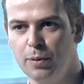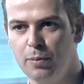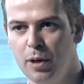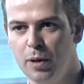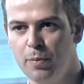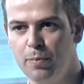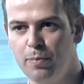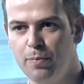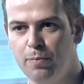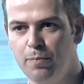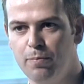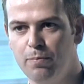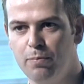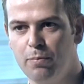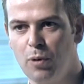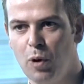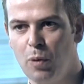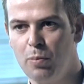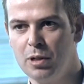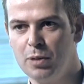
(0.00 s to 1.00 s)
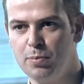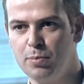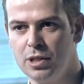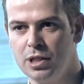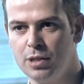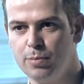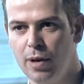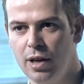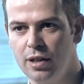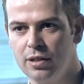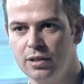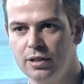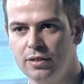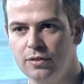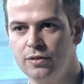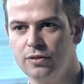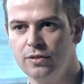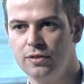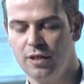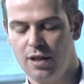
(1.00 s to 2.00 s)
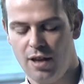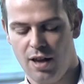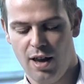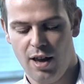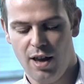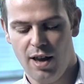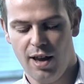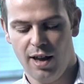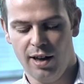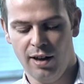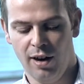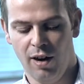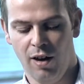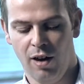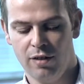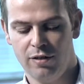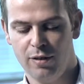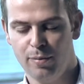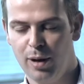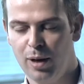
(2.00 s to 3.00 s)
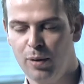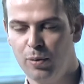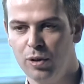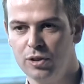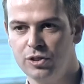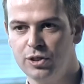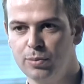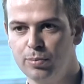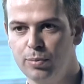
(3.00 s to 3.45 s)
a proper perspective in life about what's